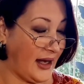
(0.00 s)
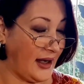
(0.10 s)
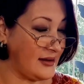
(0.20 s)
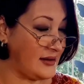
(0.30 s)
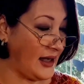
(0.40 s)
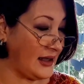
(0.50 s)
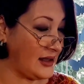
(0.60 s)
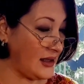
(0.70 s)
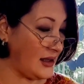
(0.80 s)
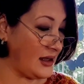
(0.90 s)
And that
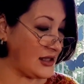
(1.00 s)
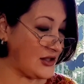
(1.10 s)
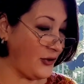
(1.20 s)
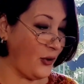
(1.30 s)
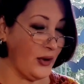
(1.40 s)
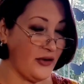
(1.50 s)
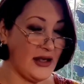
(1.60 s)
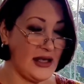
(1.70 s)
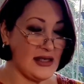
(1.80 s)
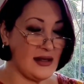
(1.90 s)
it's for all of
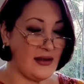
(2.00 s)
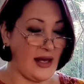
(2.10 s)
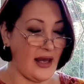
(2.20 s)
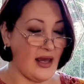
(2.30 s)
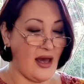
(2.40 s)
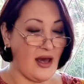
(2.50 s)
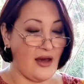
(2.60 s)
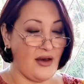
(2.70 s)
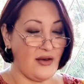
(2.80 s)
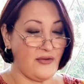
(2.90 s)
these, and they
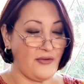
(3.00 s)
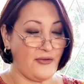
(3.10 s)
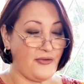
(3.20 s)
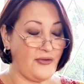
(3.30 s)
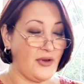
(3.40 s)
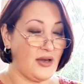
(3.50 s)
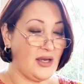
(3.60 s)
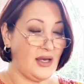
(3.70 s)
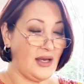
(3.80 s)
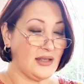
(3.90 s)
have,
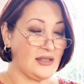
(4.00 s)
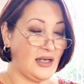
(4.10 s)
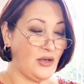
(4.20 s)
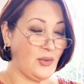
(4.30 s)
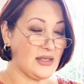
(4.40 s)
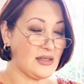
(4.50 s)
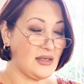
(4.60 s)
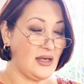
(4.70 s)
I'll tell you what,